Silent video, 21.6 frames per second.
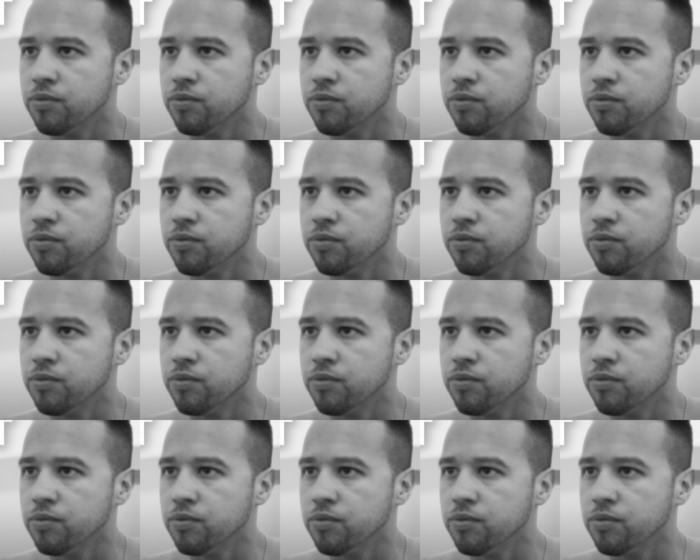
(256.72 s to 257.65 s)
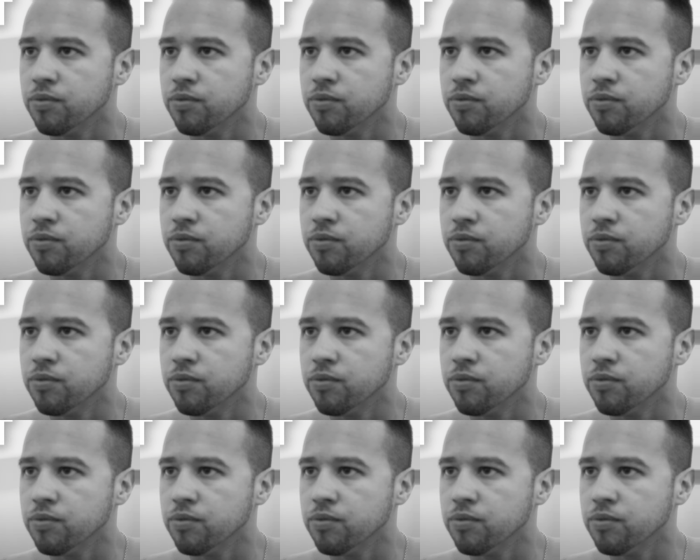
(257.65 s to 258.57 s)

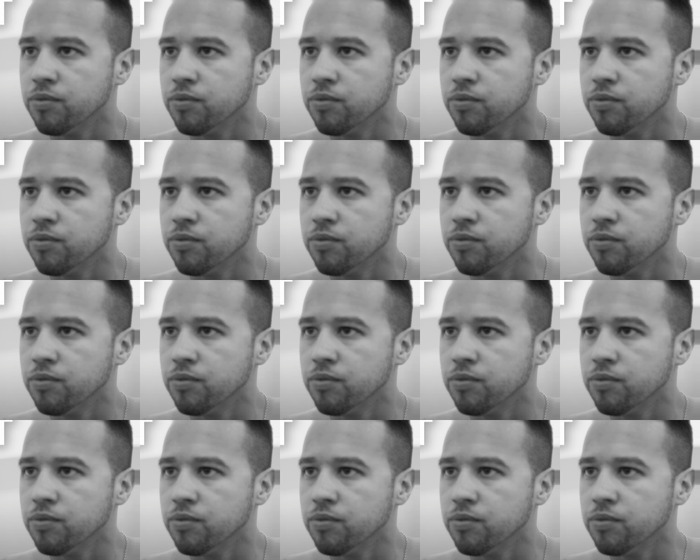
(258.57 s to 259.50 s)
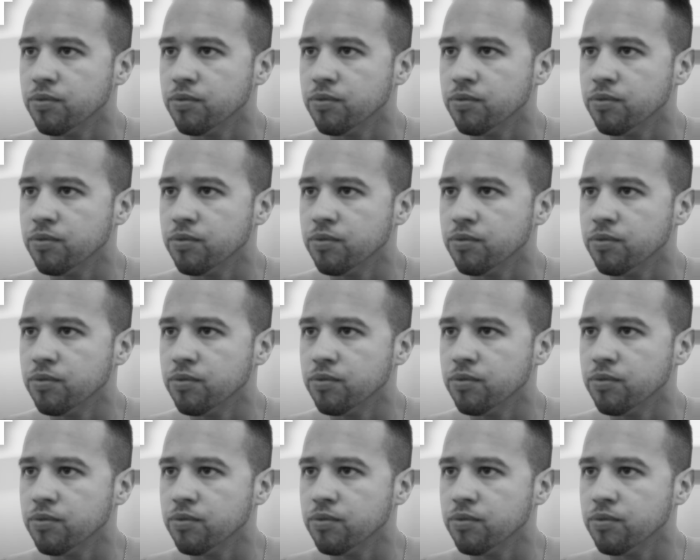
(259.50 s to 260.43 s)

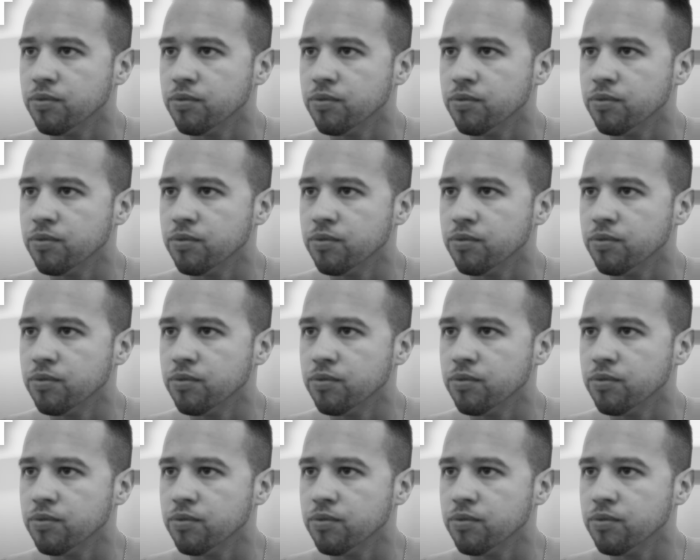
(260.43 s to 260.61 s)
(no lip movement)